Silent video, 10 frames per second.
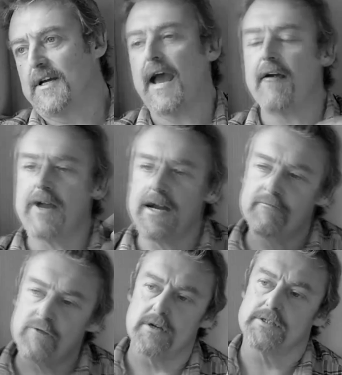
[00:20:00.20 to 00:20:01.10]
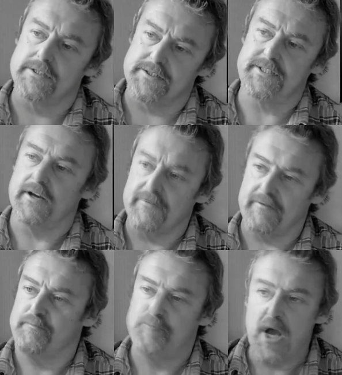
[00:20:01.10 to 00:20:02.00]
carrying rocks and sulfur,
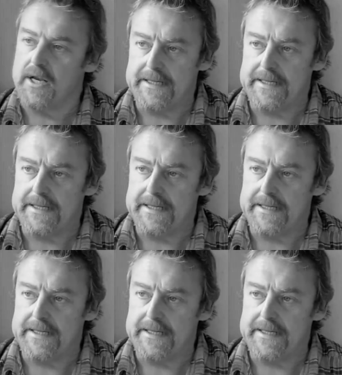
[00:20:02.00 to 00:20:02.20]
burning